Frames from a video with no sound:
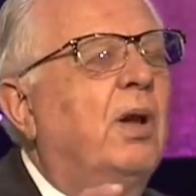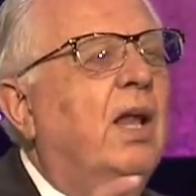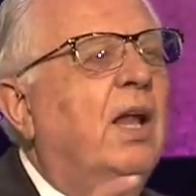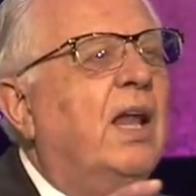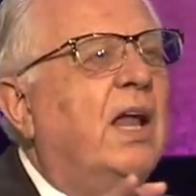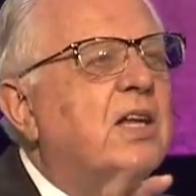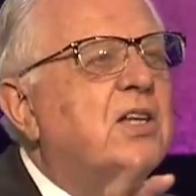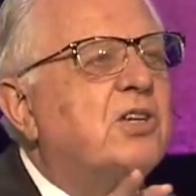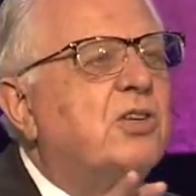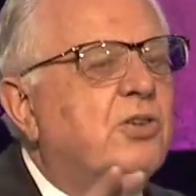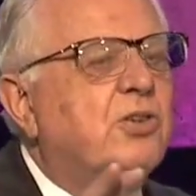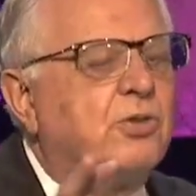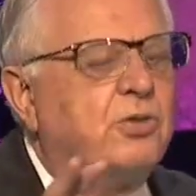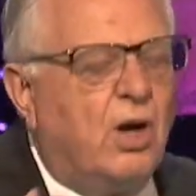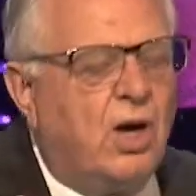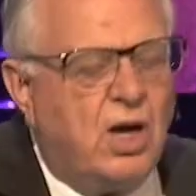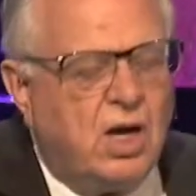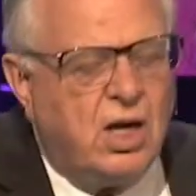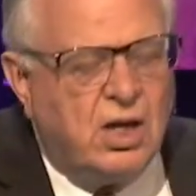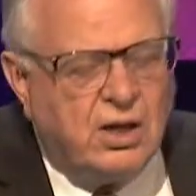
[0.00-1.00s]
Well, that's
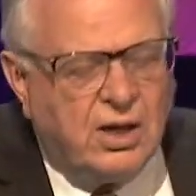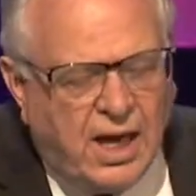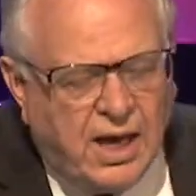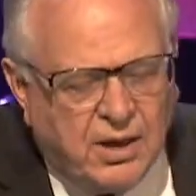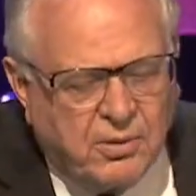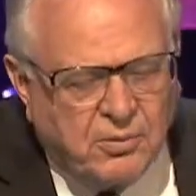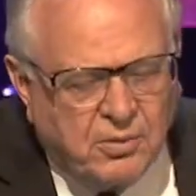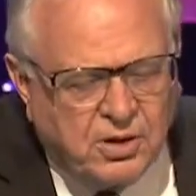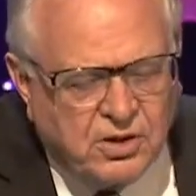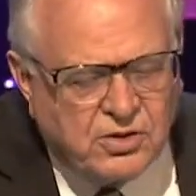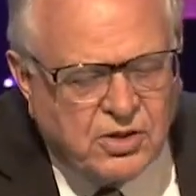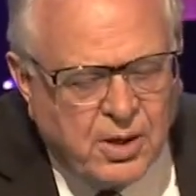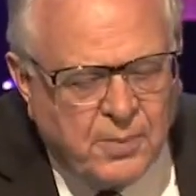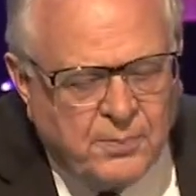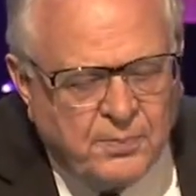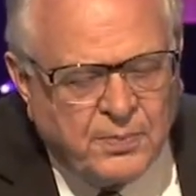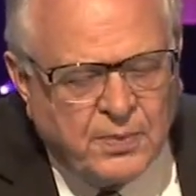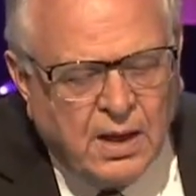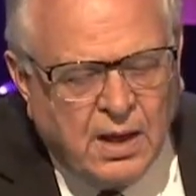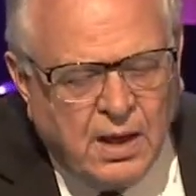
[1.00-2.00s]
strong language.
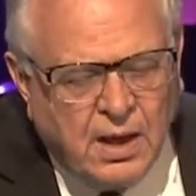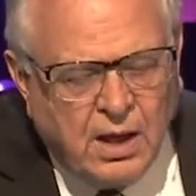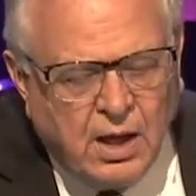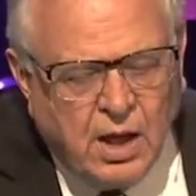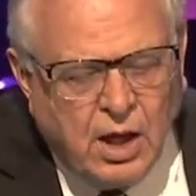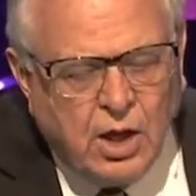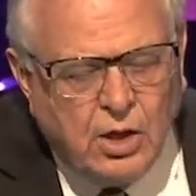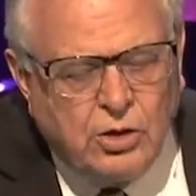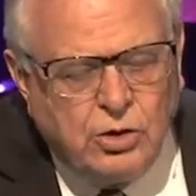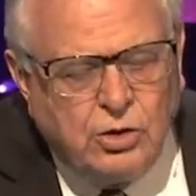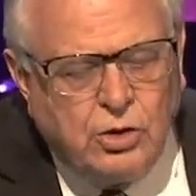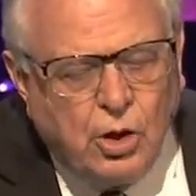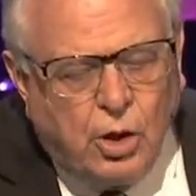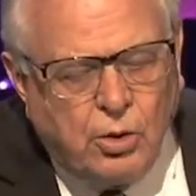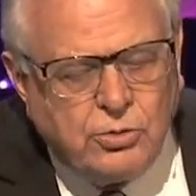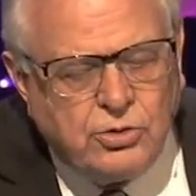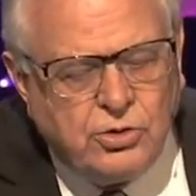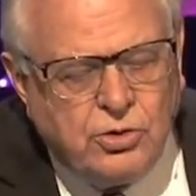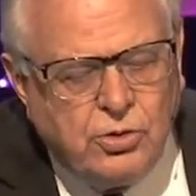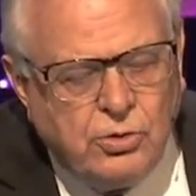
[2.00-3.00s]

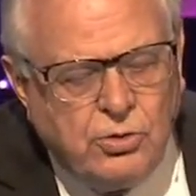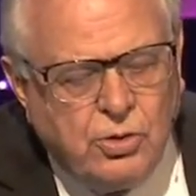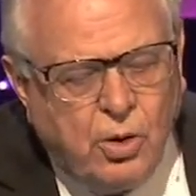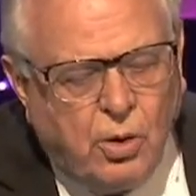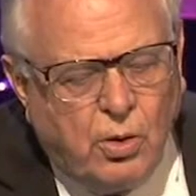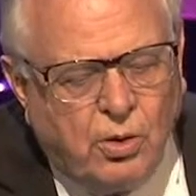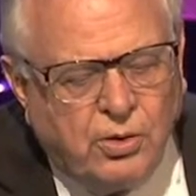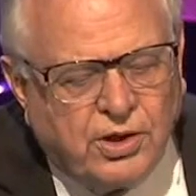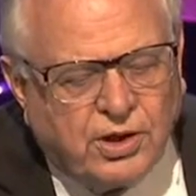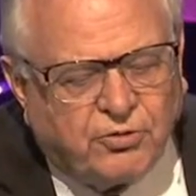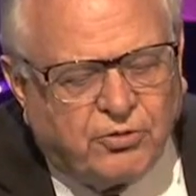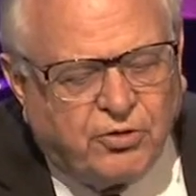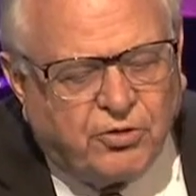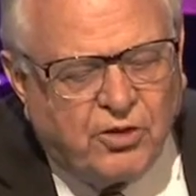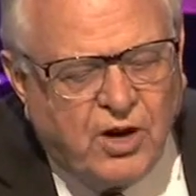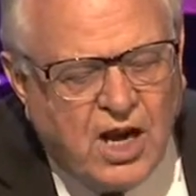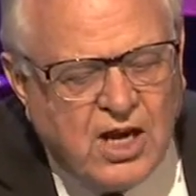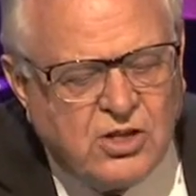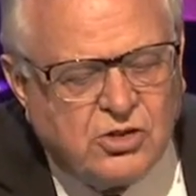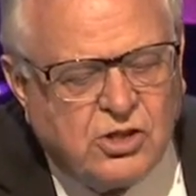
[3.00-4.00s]
Don't you know that
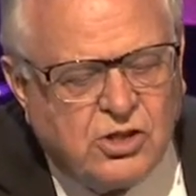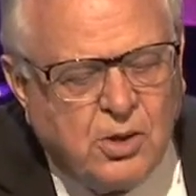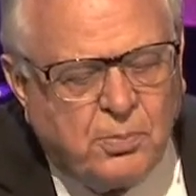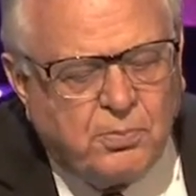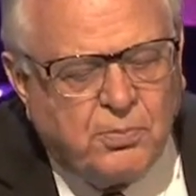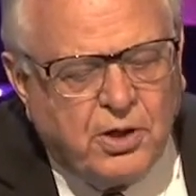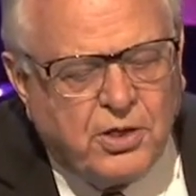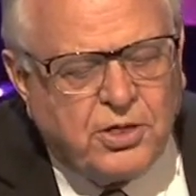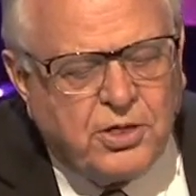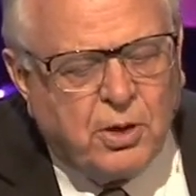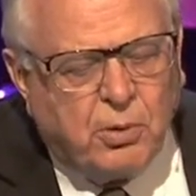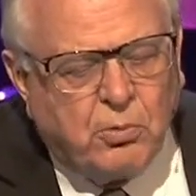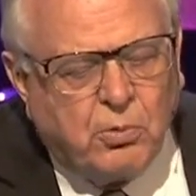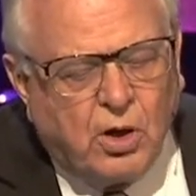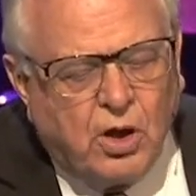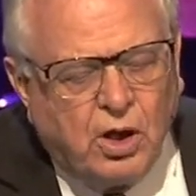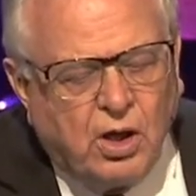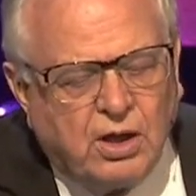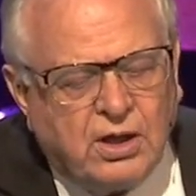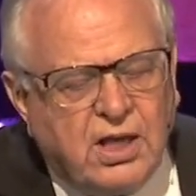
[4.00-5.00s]
friendship with the
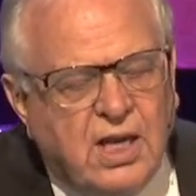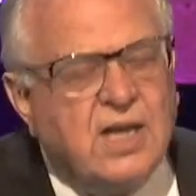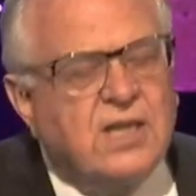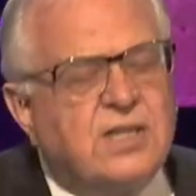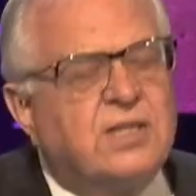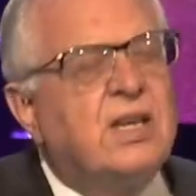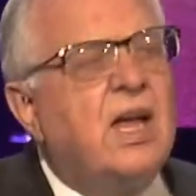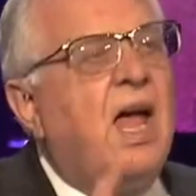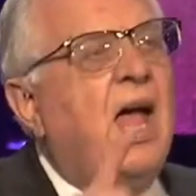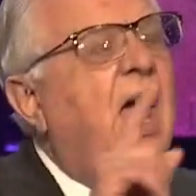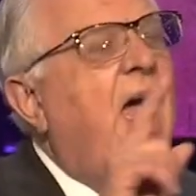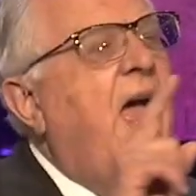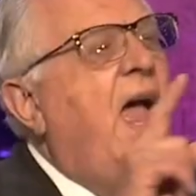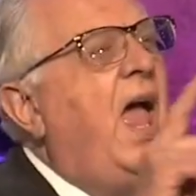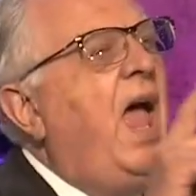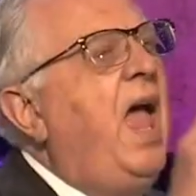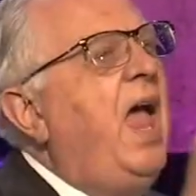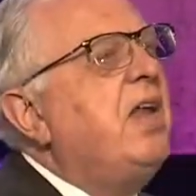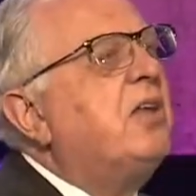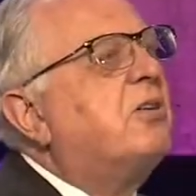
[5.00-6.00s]
world is
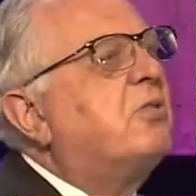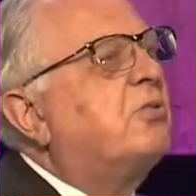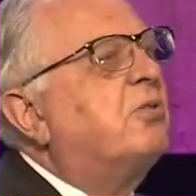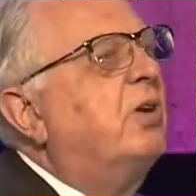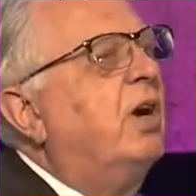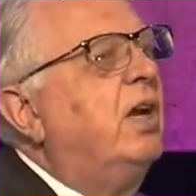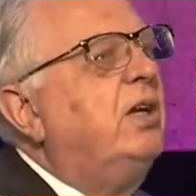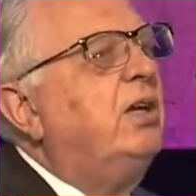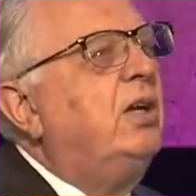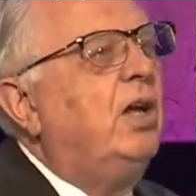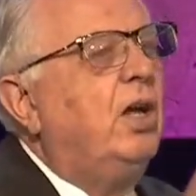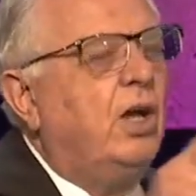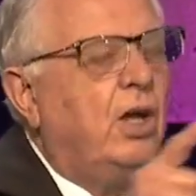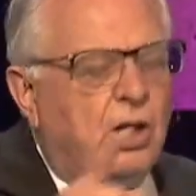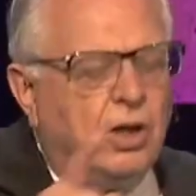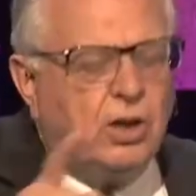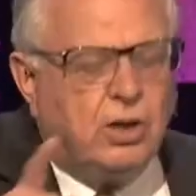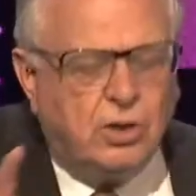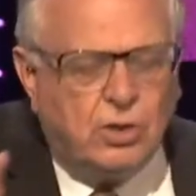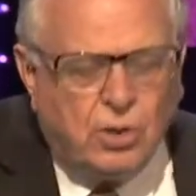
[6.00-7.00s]
hatred
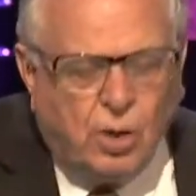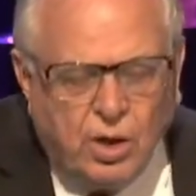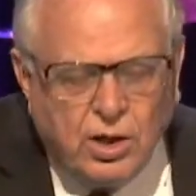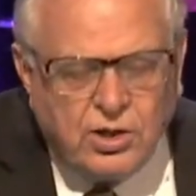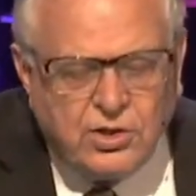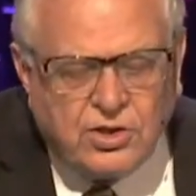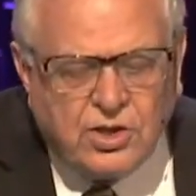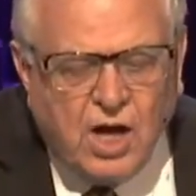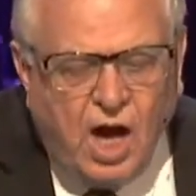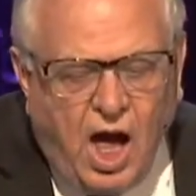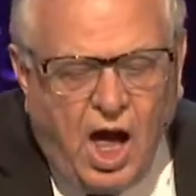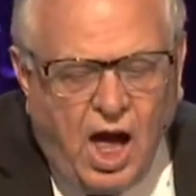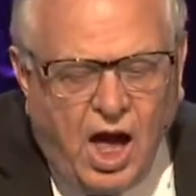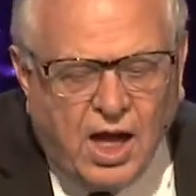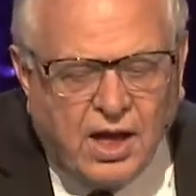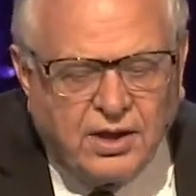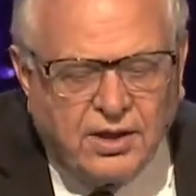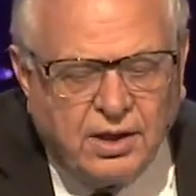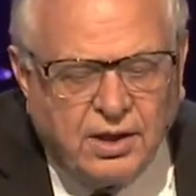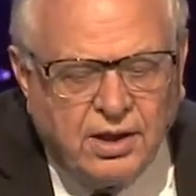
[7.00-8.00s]
towards
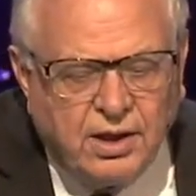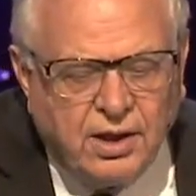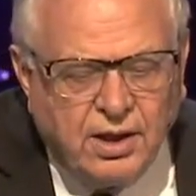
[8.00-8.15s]
God?